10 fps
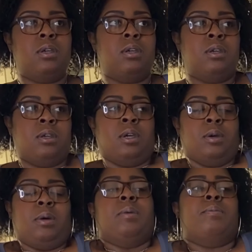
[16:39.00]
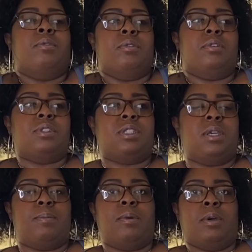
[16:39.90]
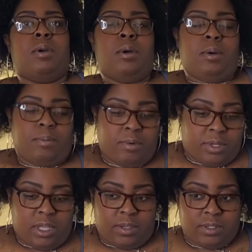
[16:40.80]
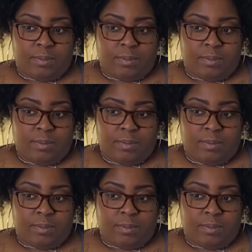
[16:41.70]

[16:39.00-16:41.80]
pull, zip, pull down some more,